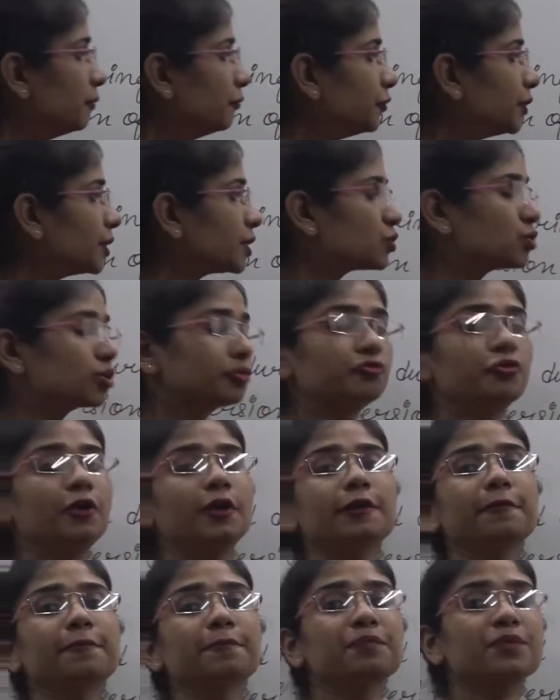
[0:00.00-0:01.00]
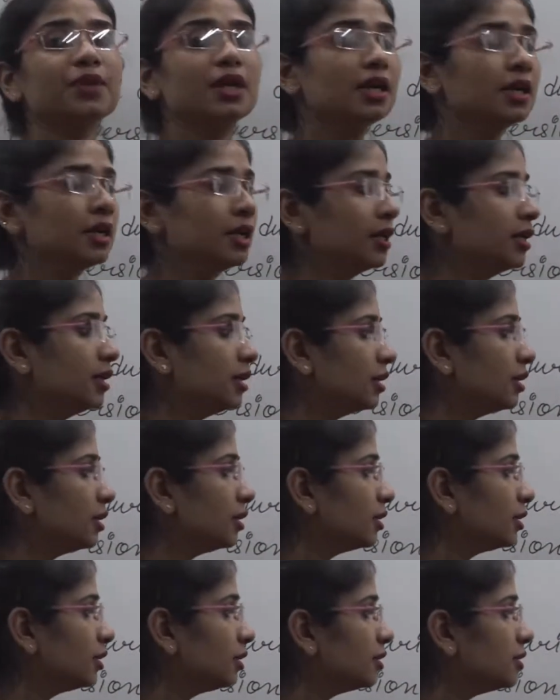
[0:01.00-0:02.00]
First of all,
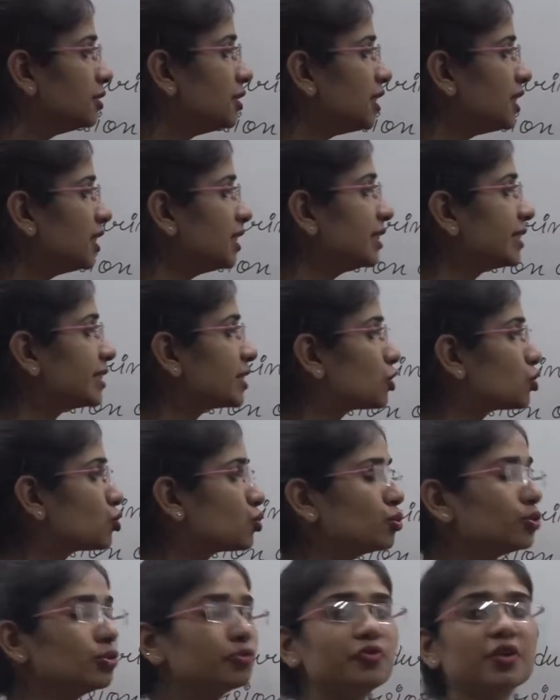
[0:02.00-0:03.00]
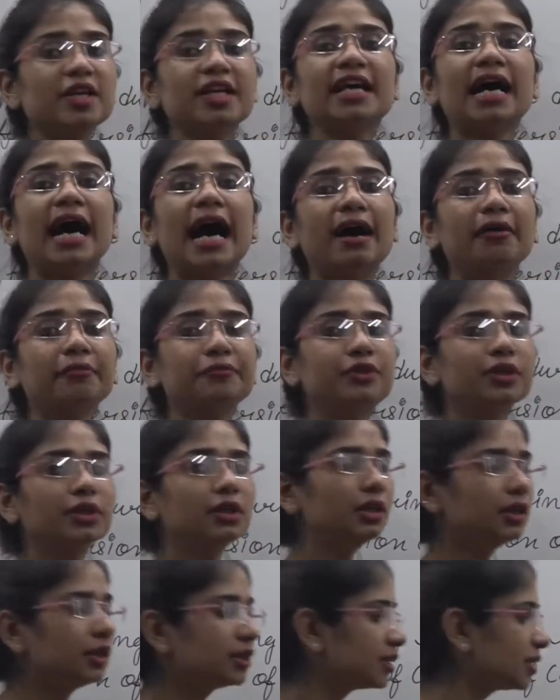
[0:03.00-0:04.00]
these two we have the